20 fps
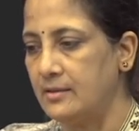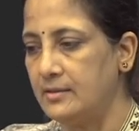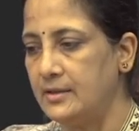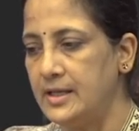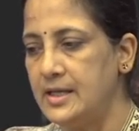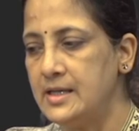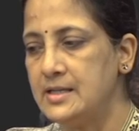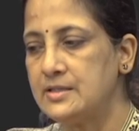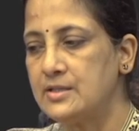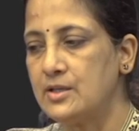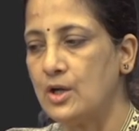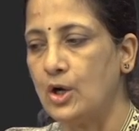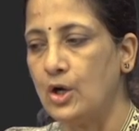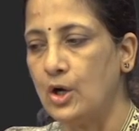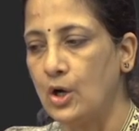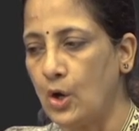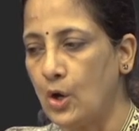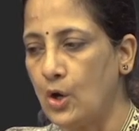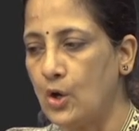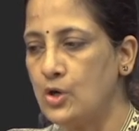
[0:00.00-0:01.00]
These
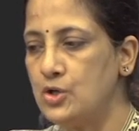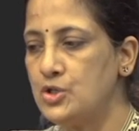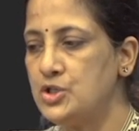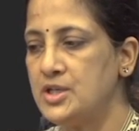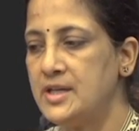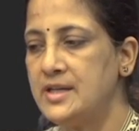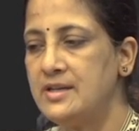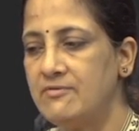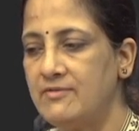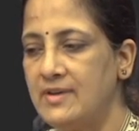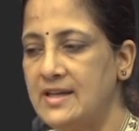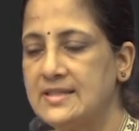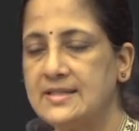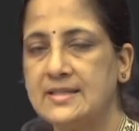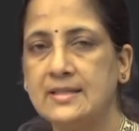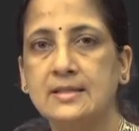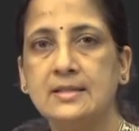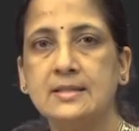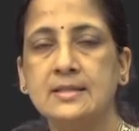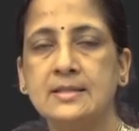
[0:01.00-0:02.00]
lodge in
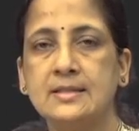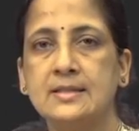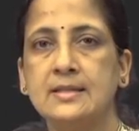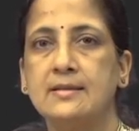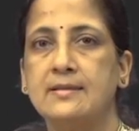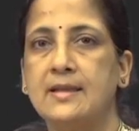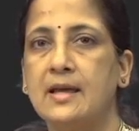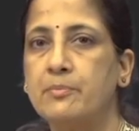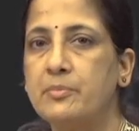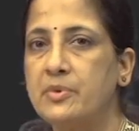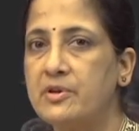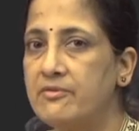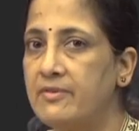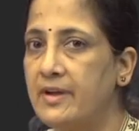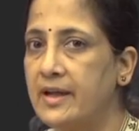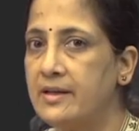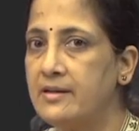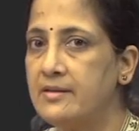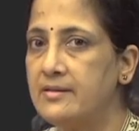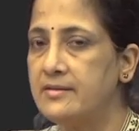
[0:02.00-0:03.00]
vessels that
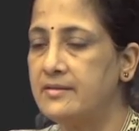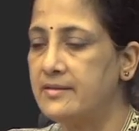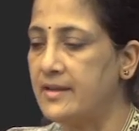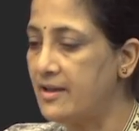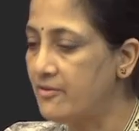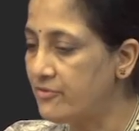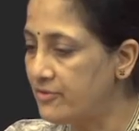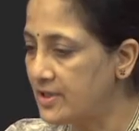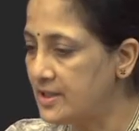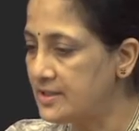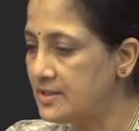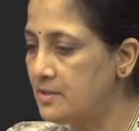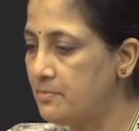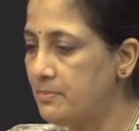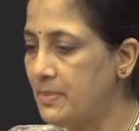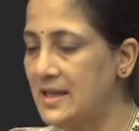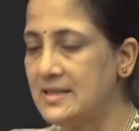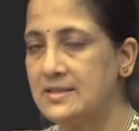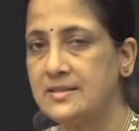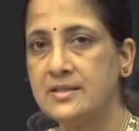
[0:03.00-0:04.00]
prevent their further
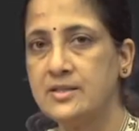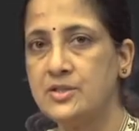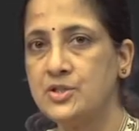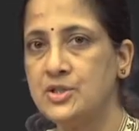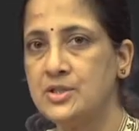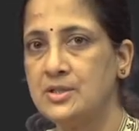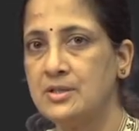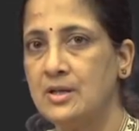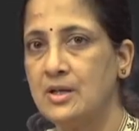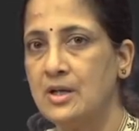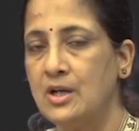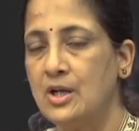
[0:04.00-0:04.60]
passage